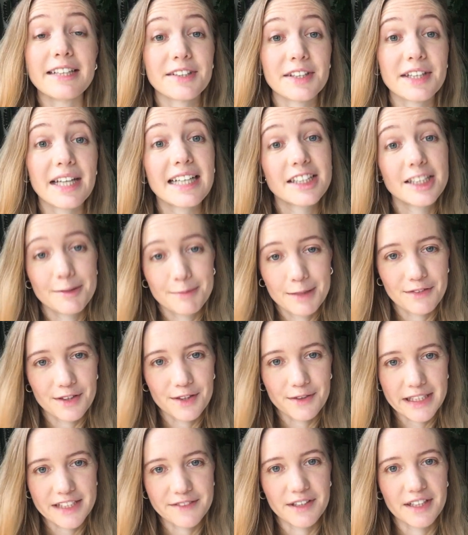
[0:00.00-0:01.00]
So that took me for the
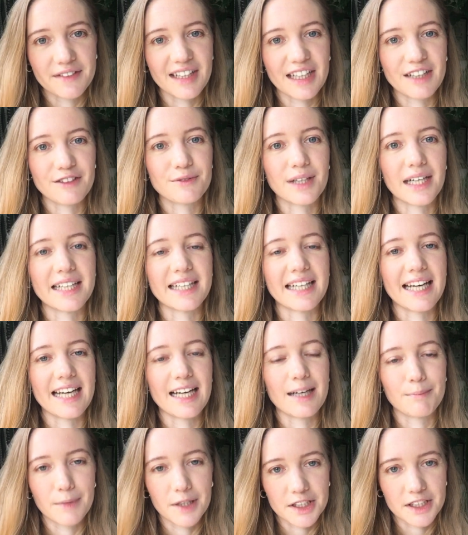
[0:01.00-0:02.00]
rest of overnight Friday
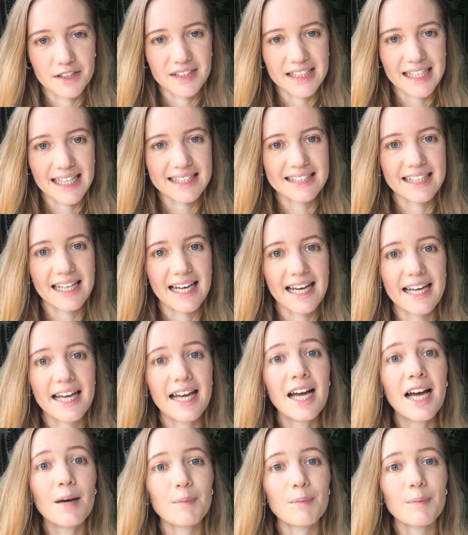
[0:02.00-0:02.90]
and most of Saturday.